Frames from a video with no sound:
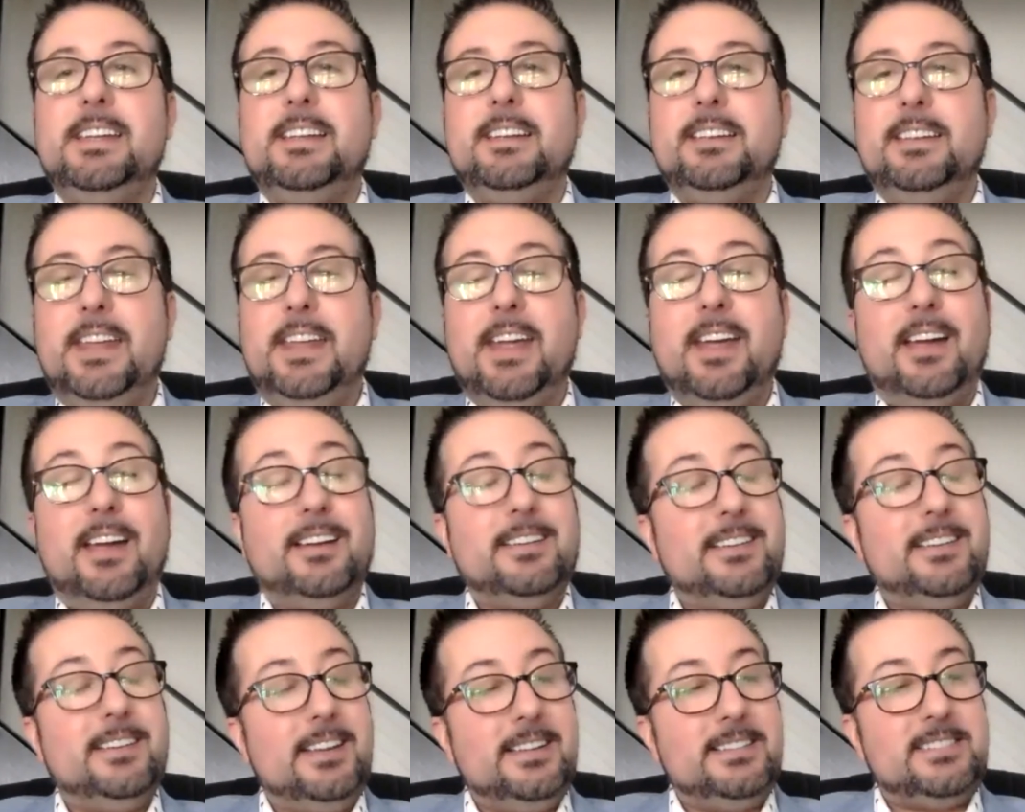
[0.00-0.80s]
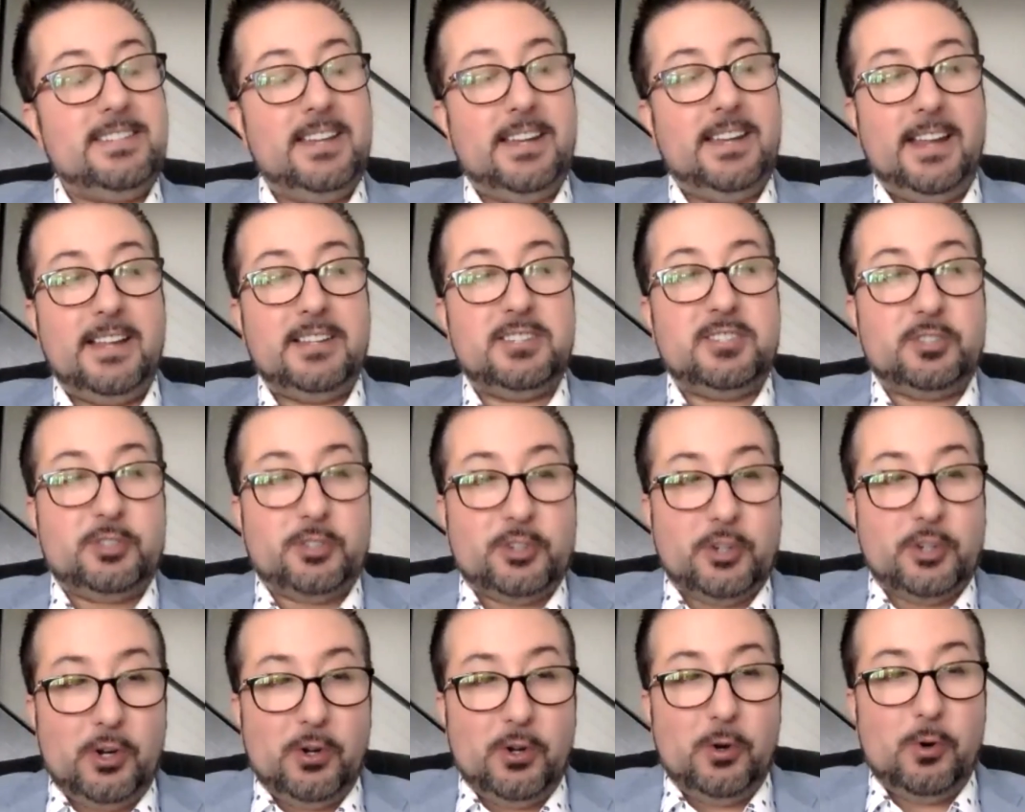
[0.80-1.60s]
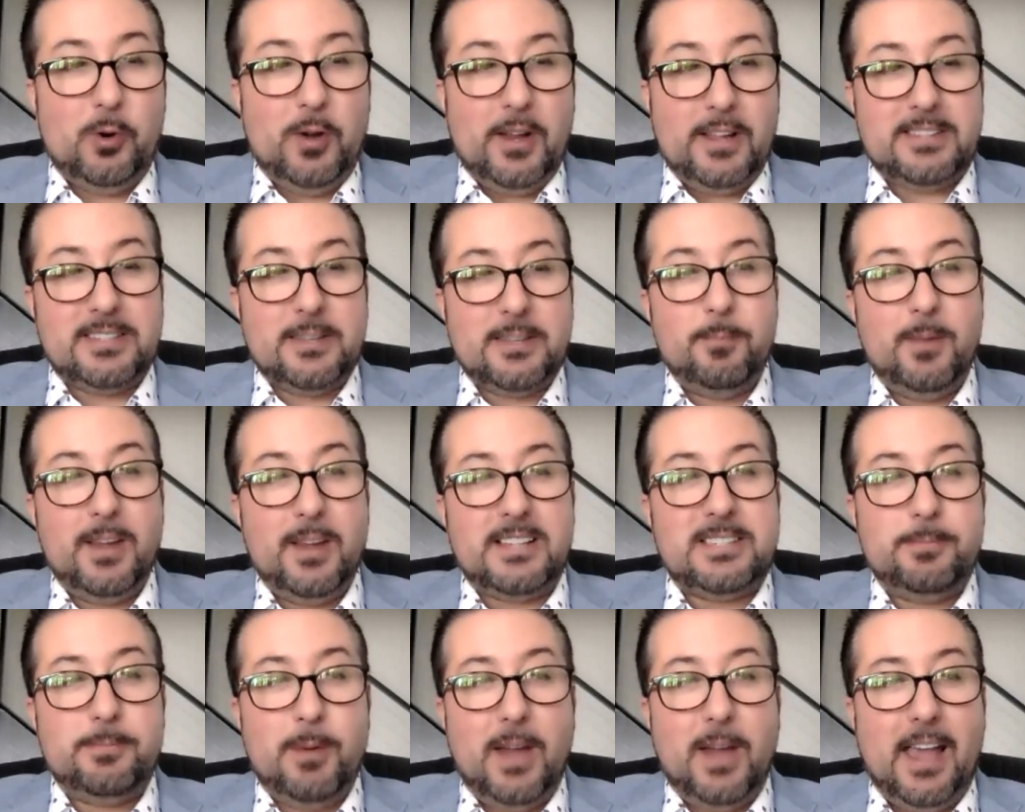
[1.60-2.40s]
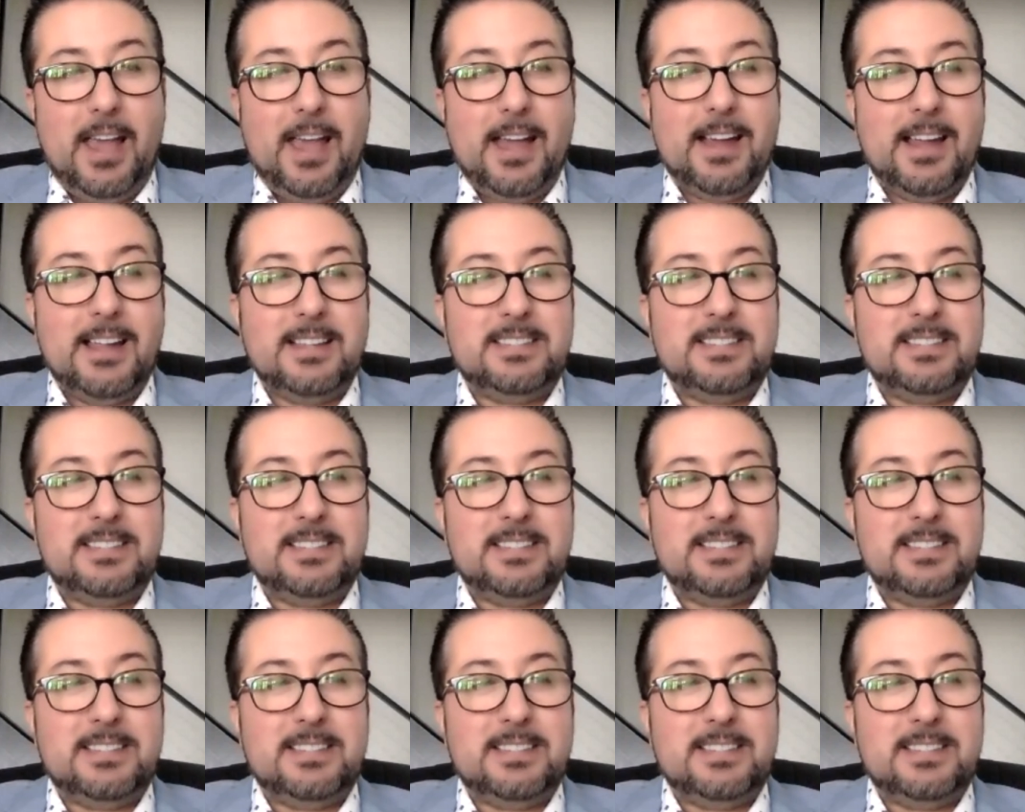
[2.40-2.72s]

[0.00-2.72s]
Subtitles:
yeah, it's true. It's a mixed bag.